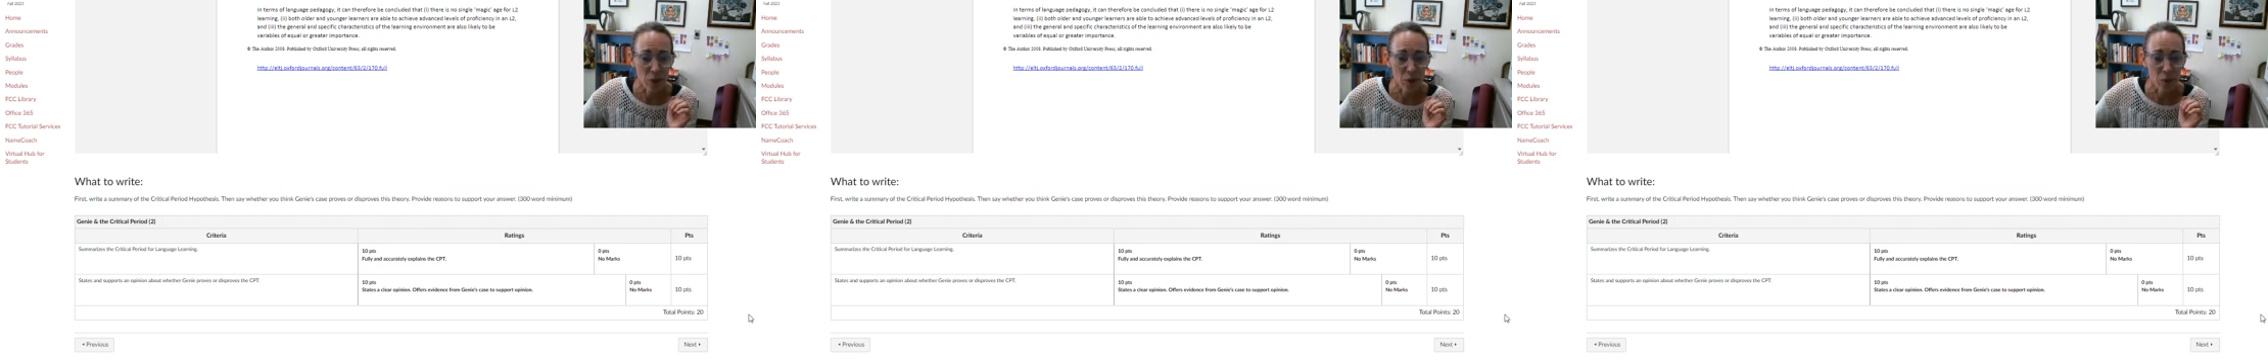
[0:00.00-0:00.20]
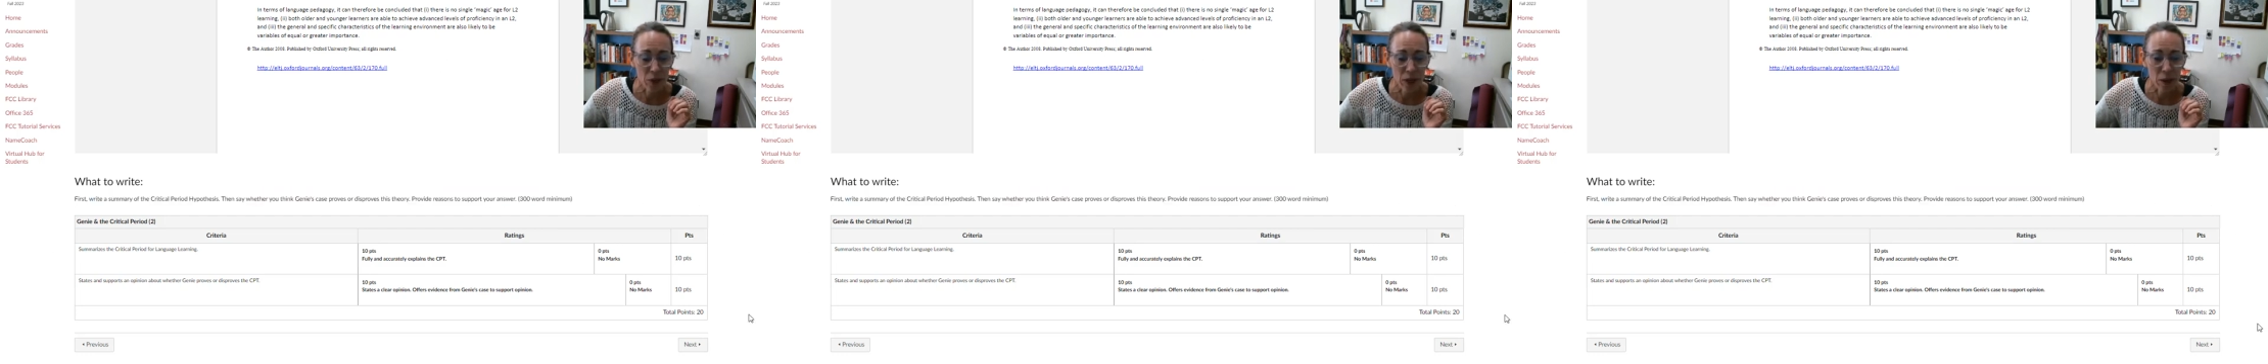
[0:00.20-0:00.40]

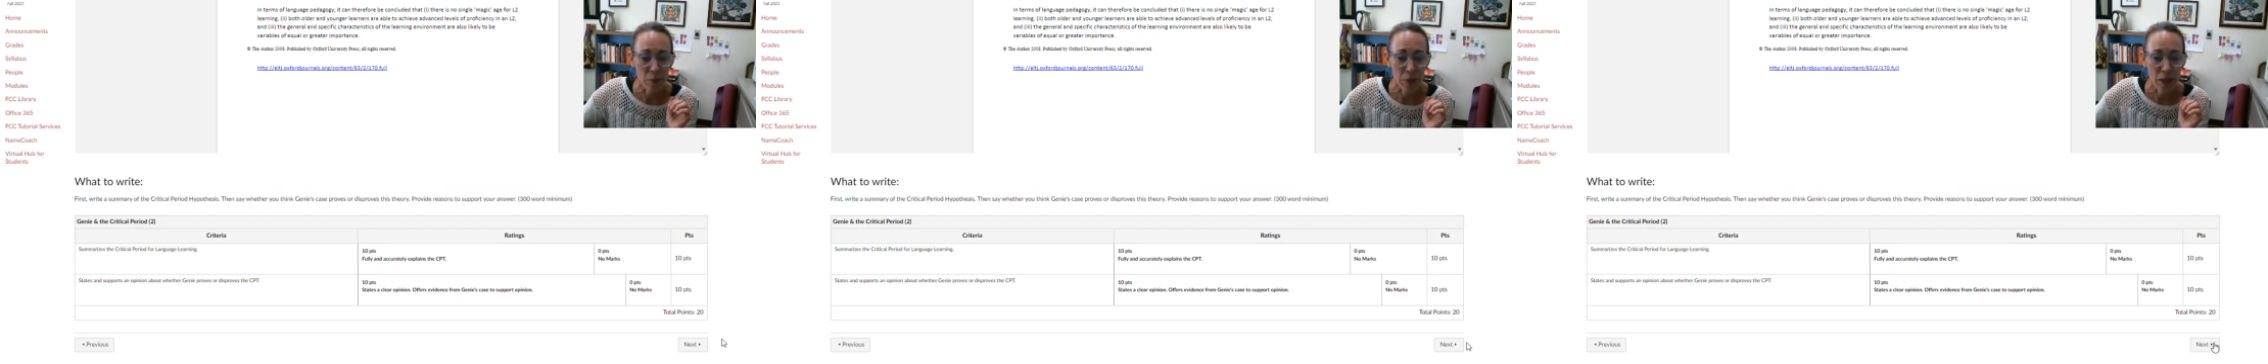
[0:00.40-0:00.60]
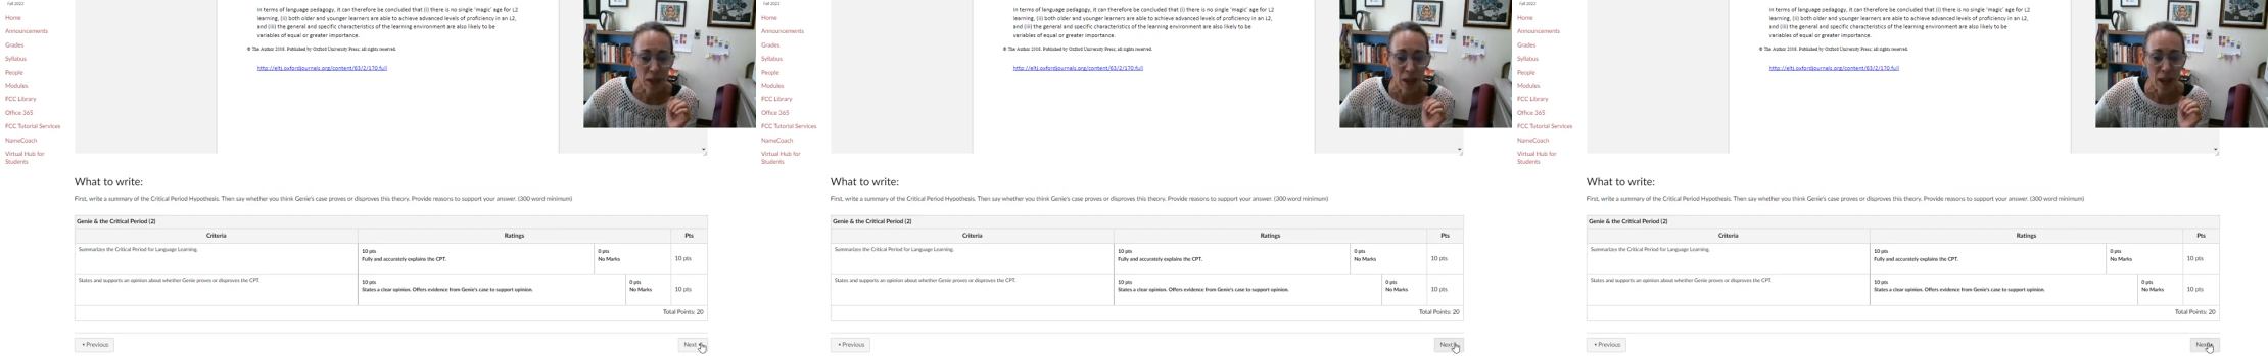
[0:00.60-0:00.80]
Okay,
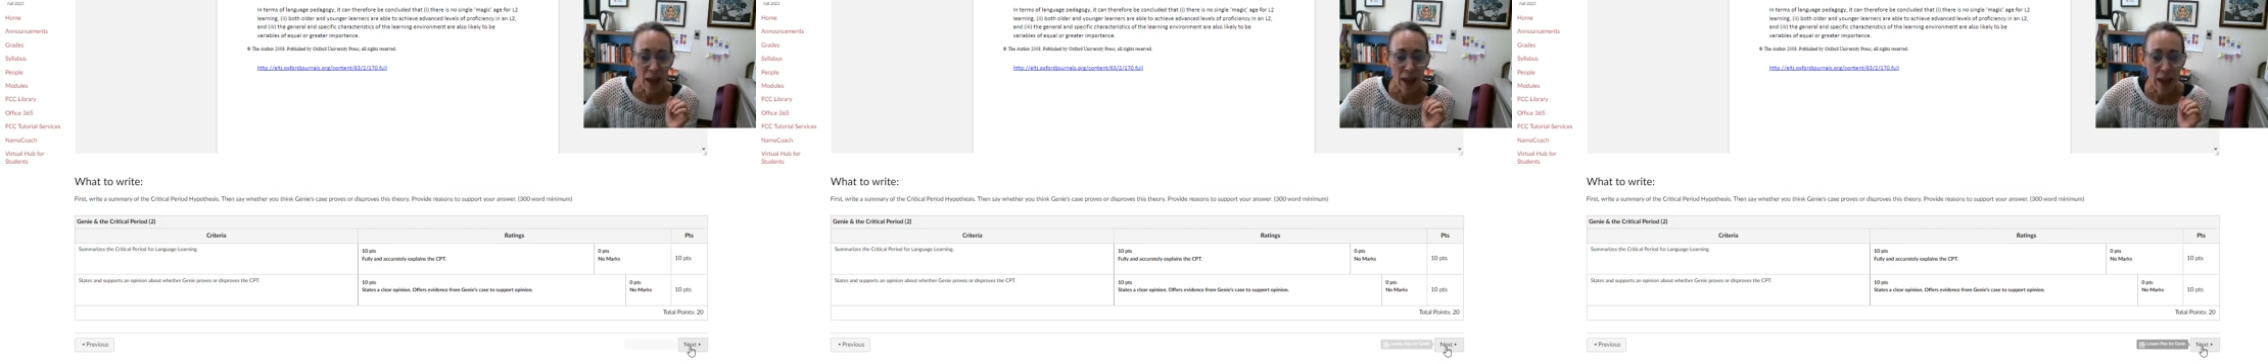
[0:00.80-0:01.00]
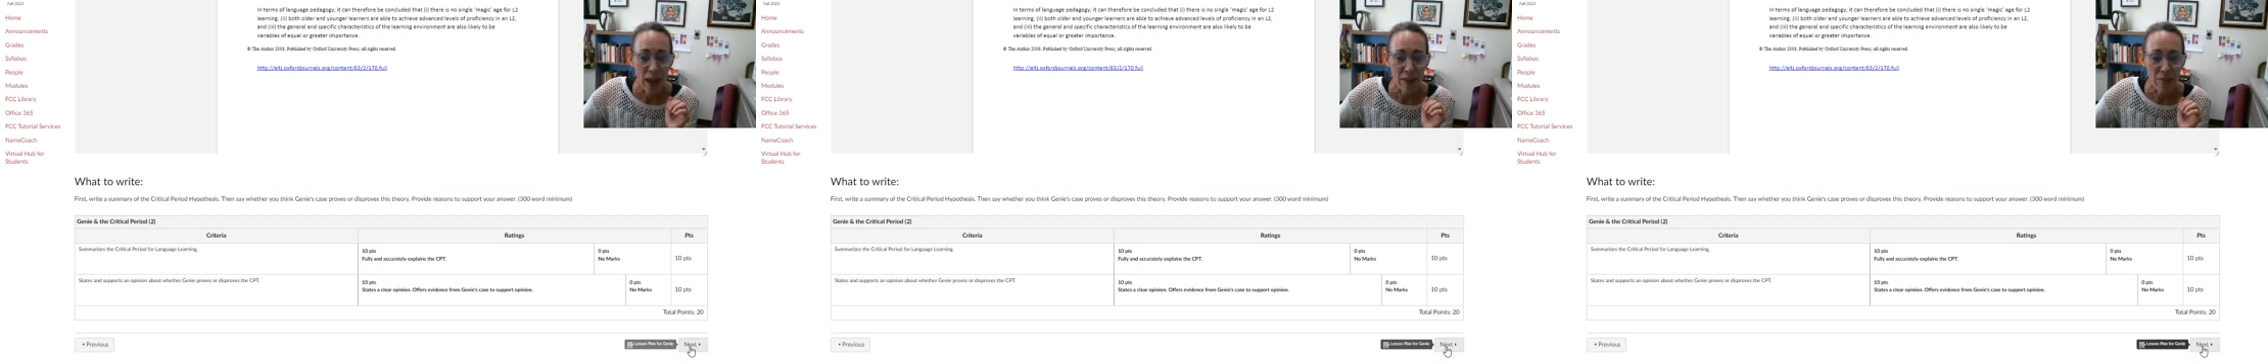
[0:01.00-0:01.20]

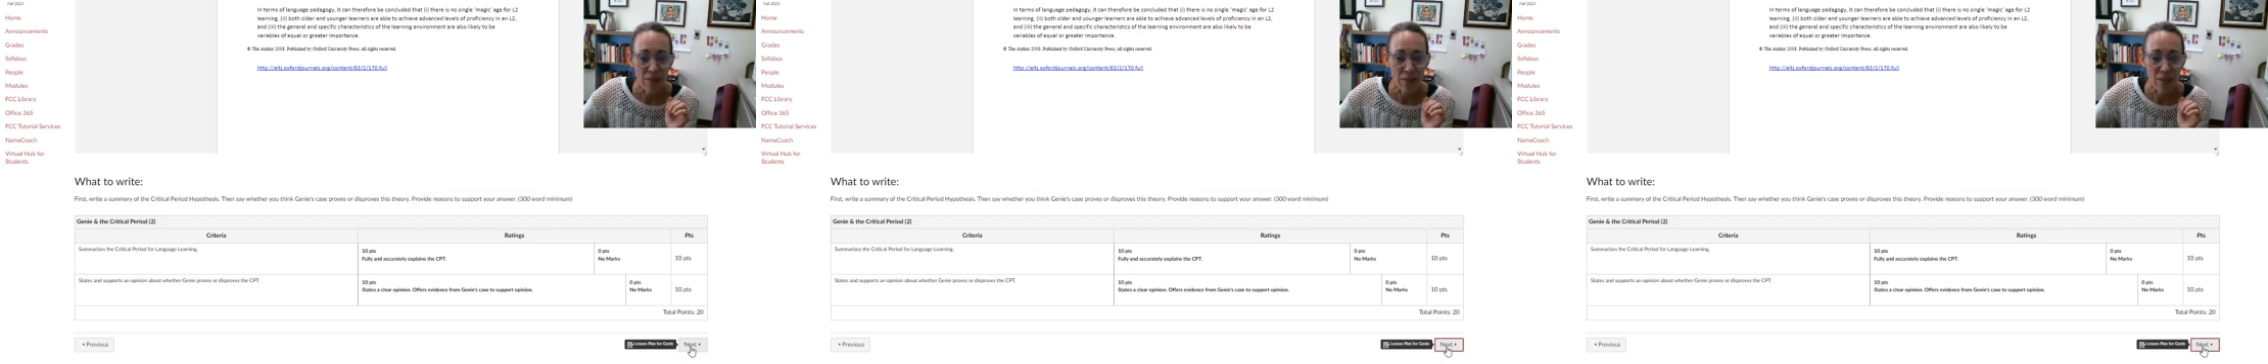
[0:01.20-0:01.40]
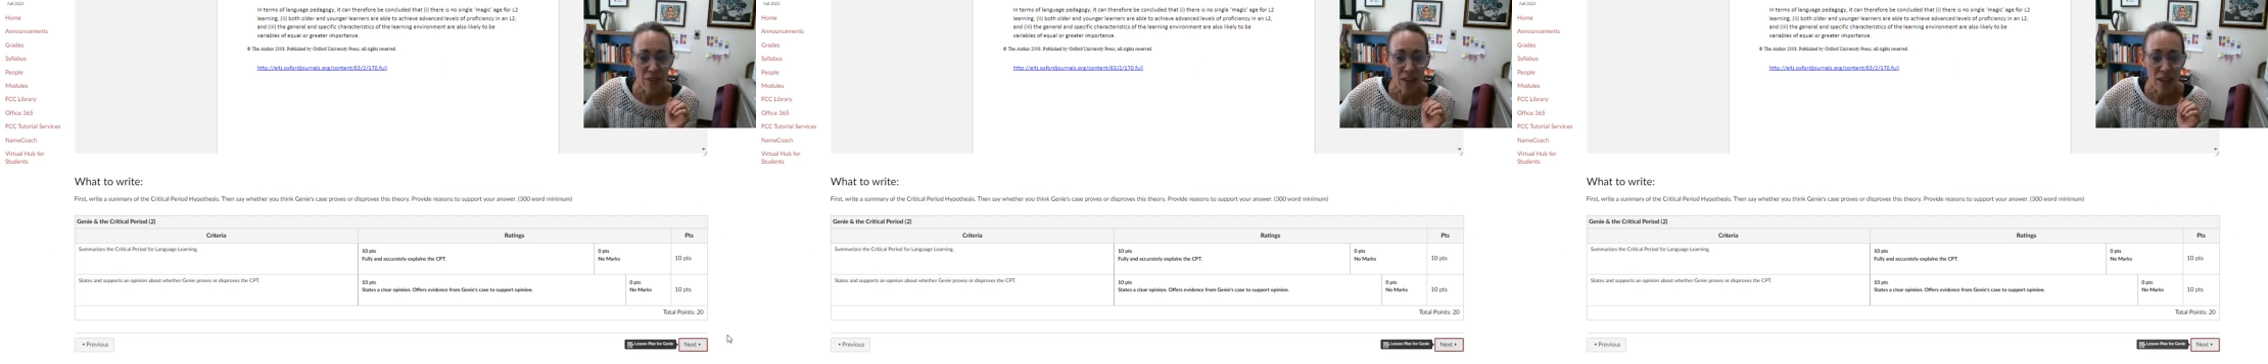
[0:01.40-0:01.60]
and
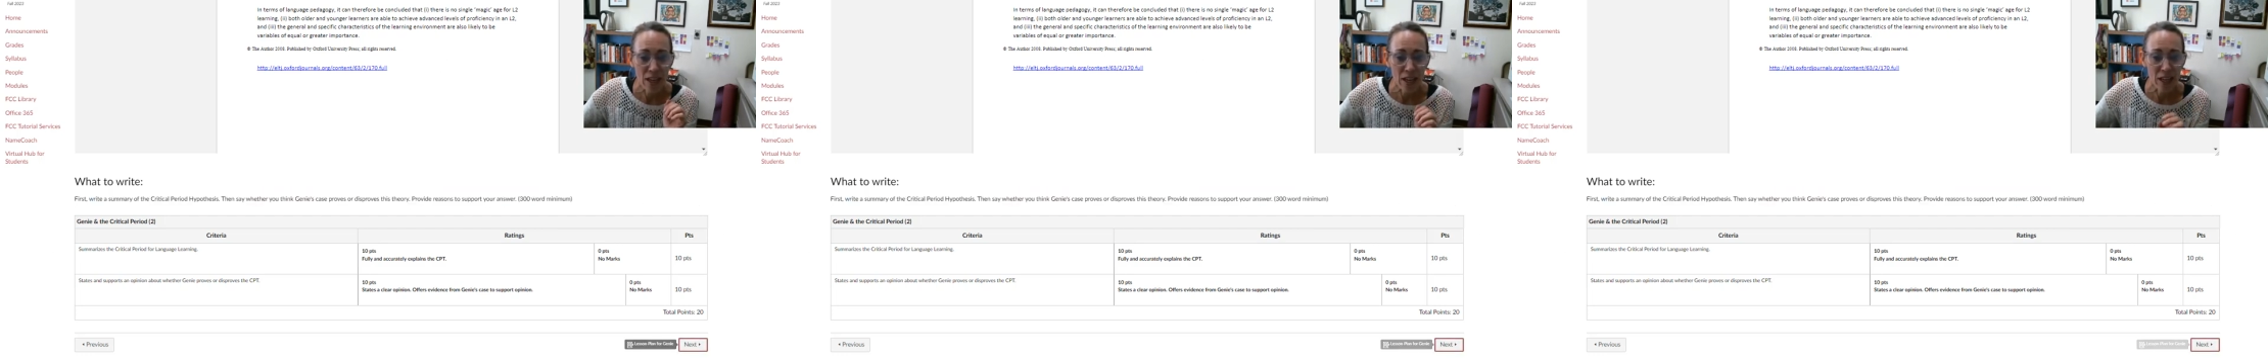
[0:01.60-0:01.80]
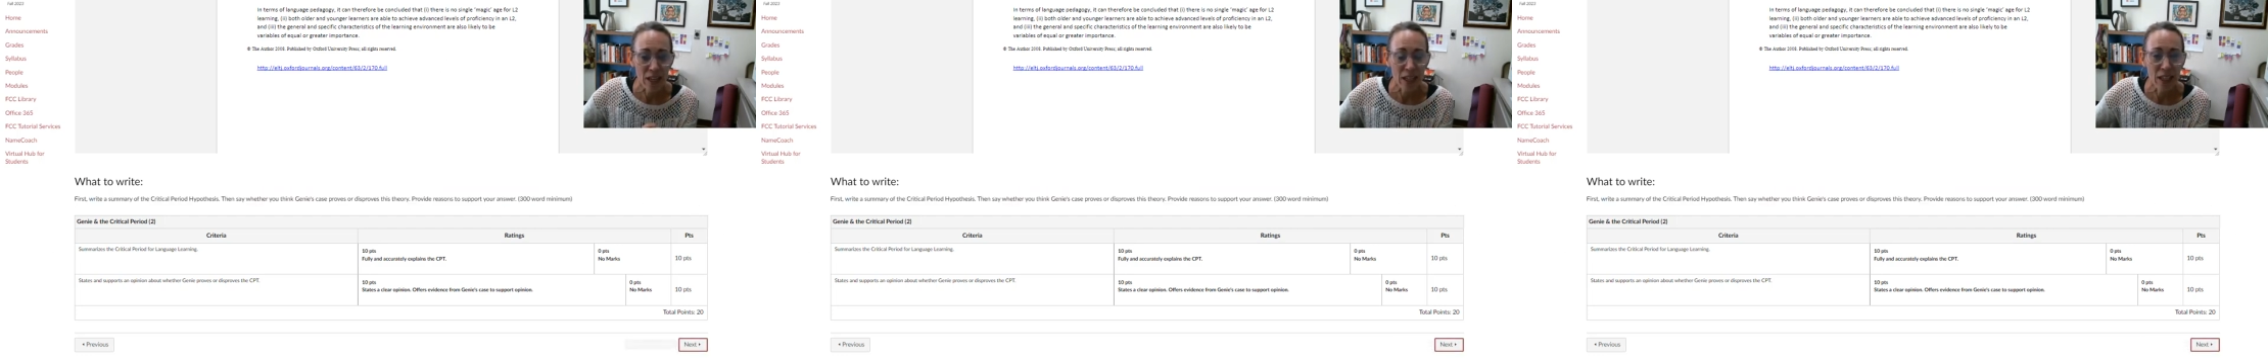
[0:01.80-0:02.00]

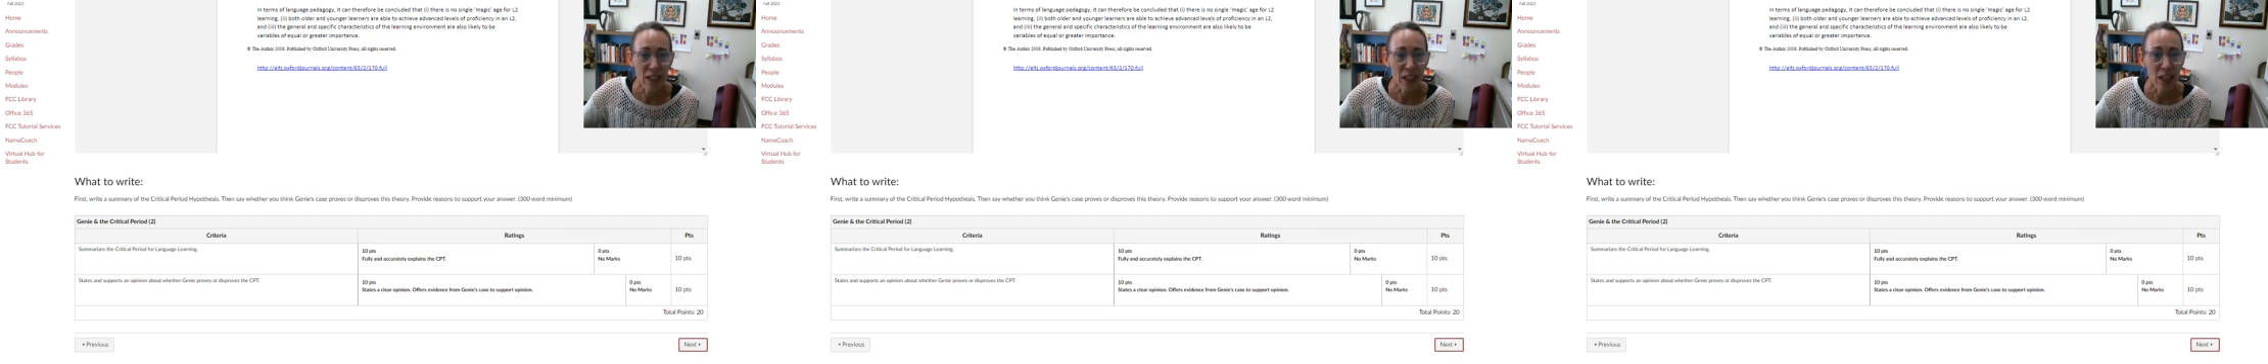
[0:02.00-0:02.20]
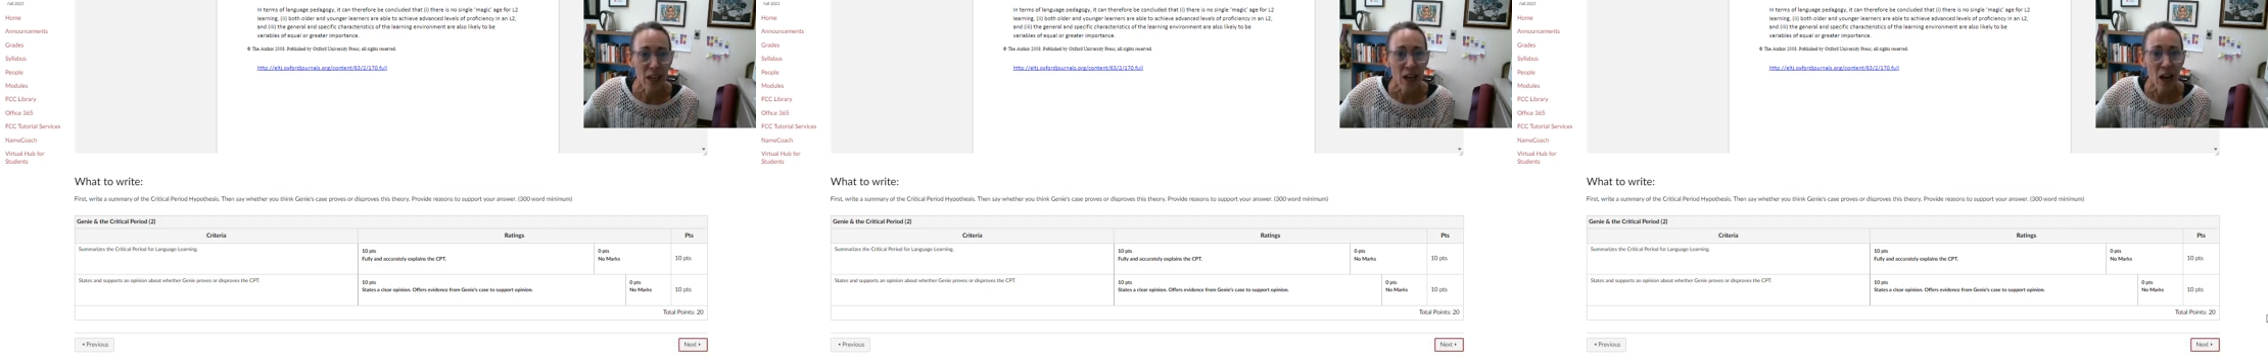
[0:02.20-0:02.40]

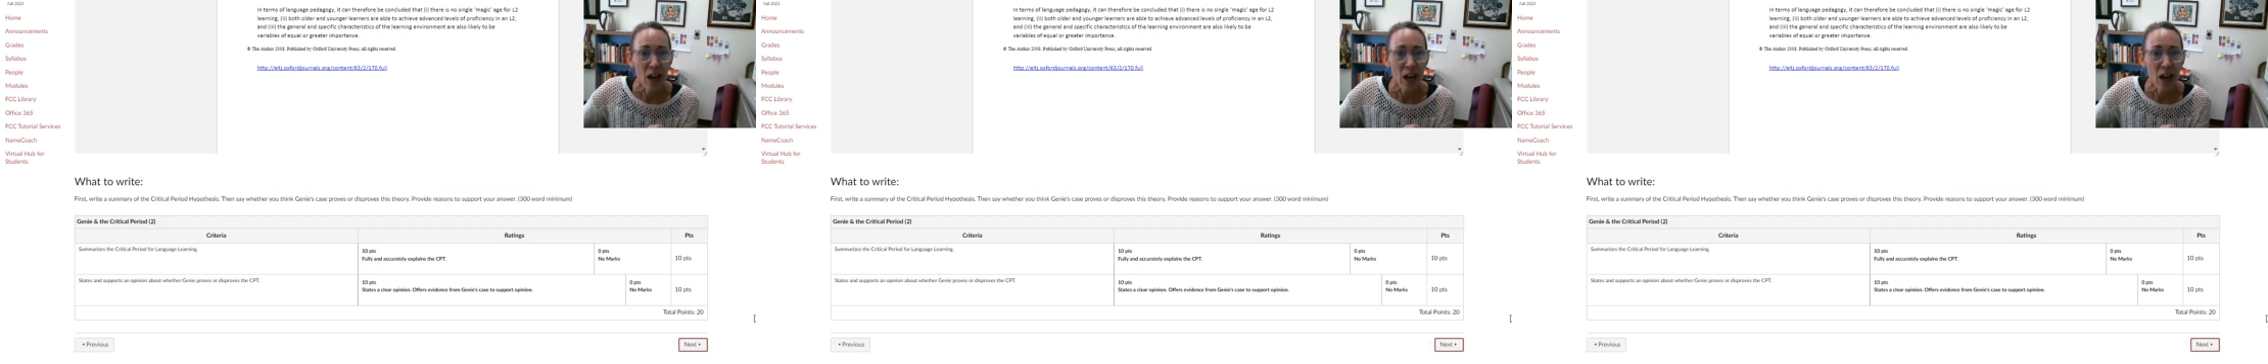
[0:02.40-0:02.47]
then